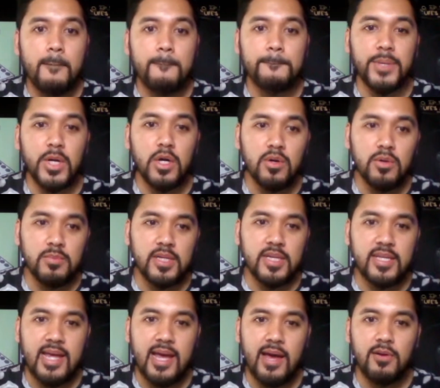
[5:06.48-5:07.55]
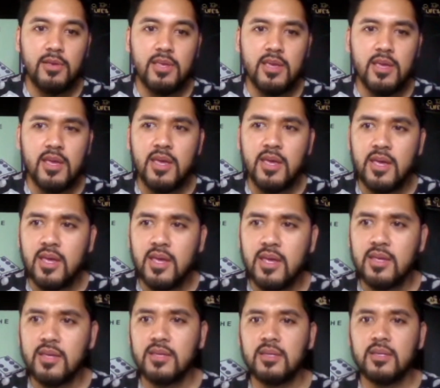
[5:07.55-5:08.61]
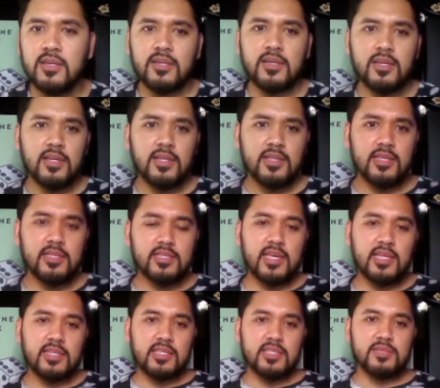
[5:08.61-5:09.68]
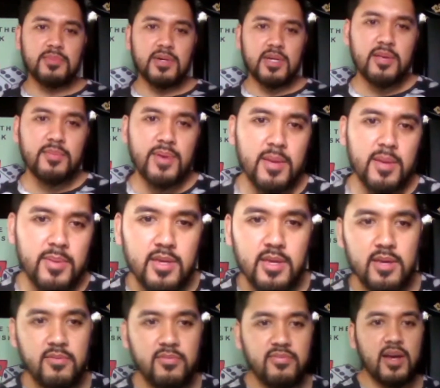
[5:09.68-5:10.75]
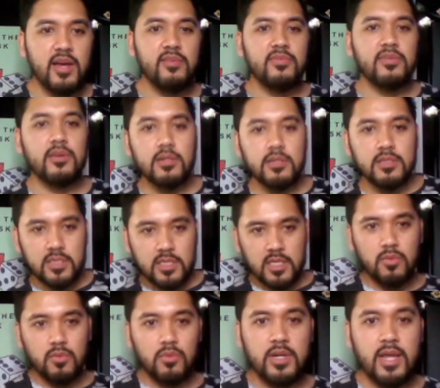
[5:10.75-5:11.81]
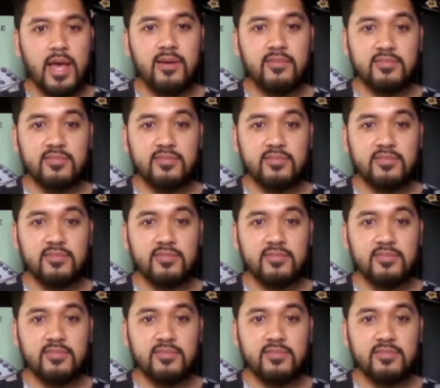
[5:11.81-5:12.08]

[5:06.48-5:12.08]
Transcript: boom, look at that. Yee! Let's get this money, baby. In 5 years, it would have